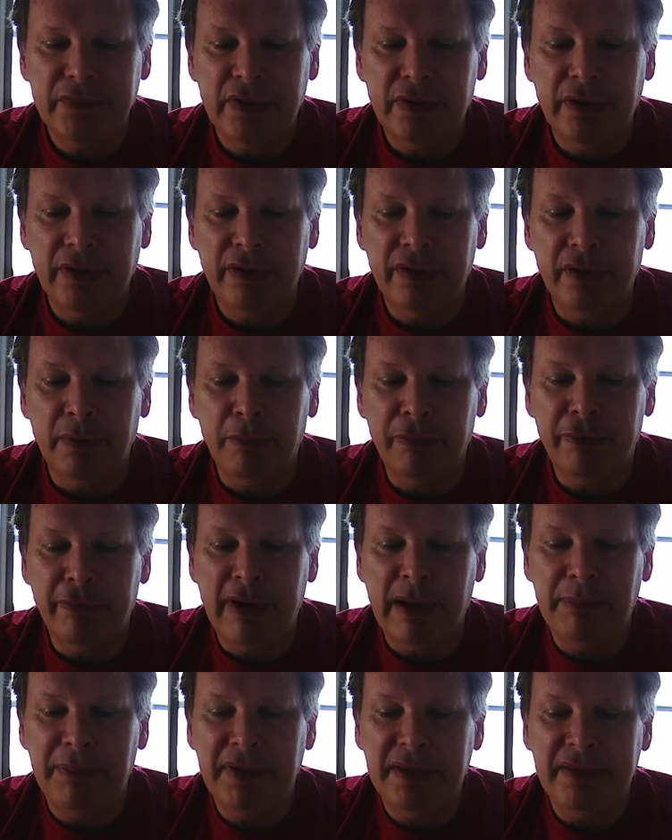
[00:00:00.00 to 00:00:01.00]
They're
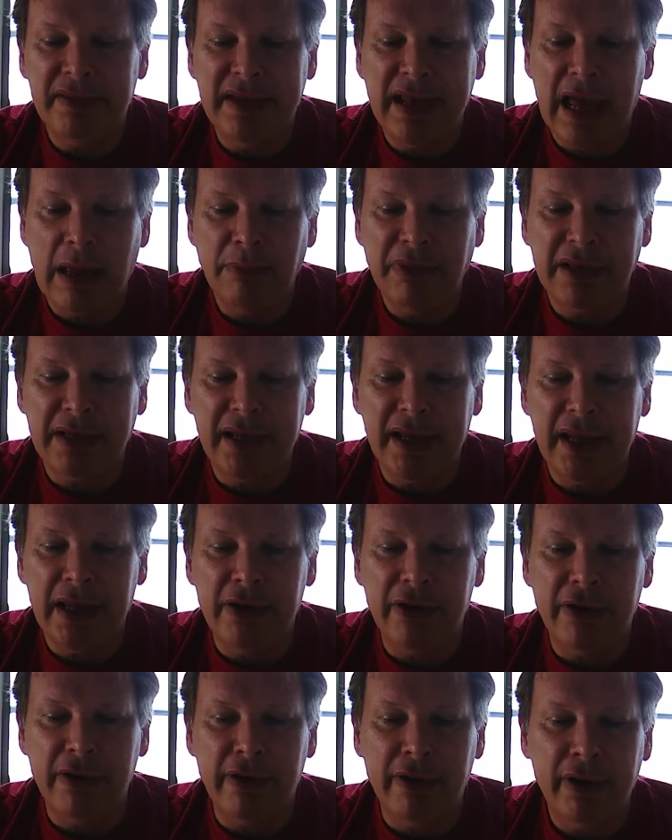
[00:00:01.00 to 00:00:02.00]
prepping the
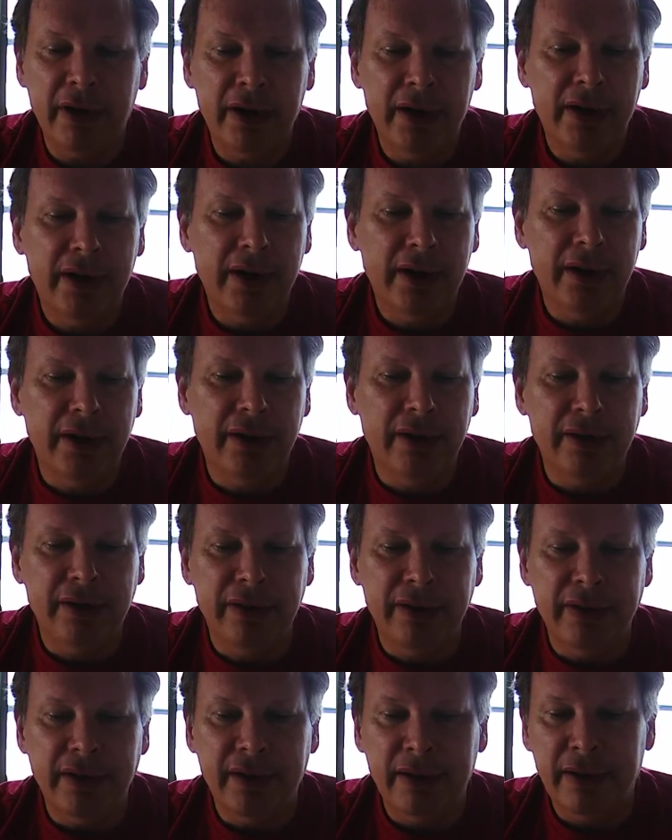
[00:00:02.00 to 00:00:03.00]
applicator.
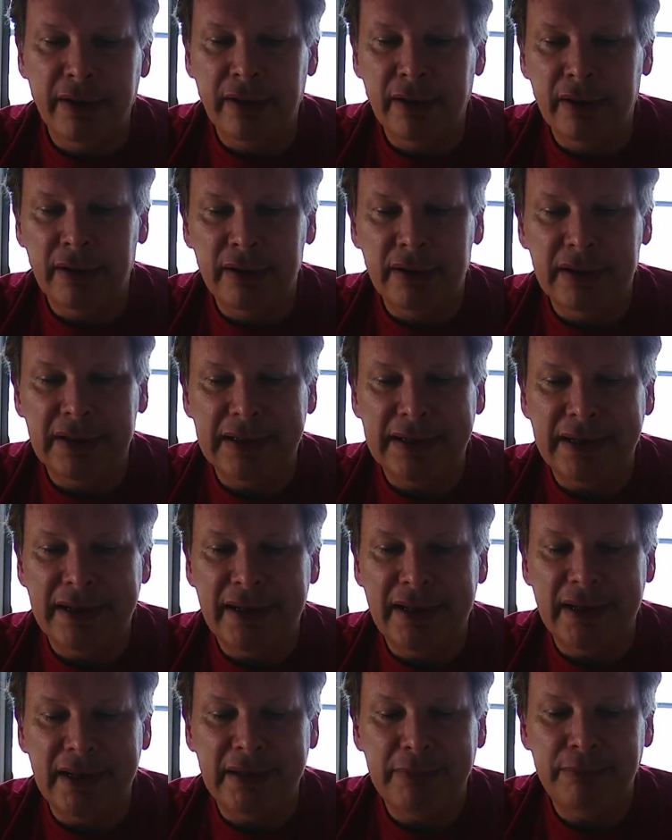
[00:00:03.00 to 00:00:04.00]
They're
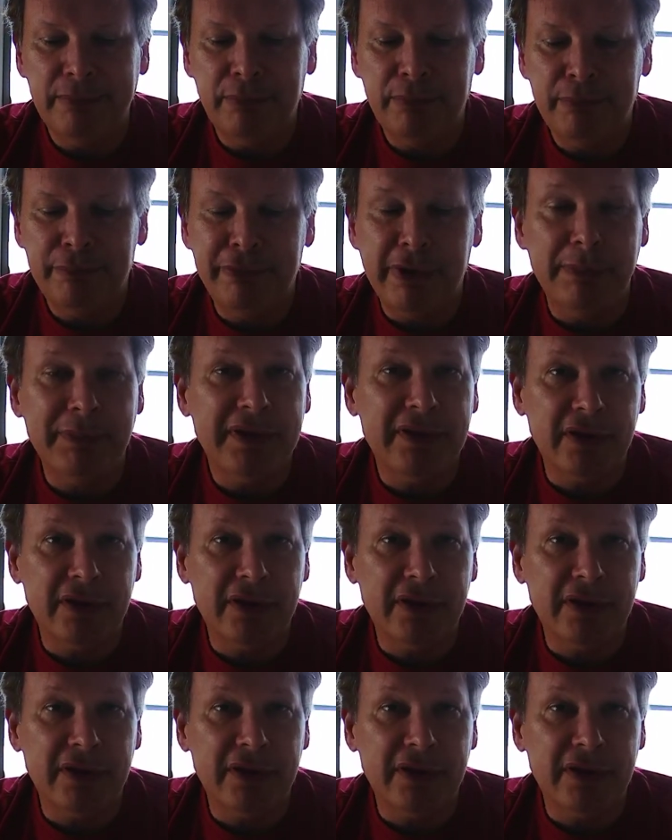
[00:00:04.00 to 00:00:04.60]
prepping the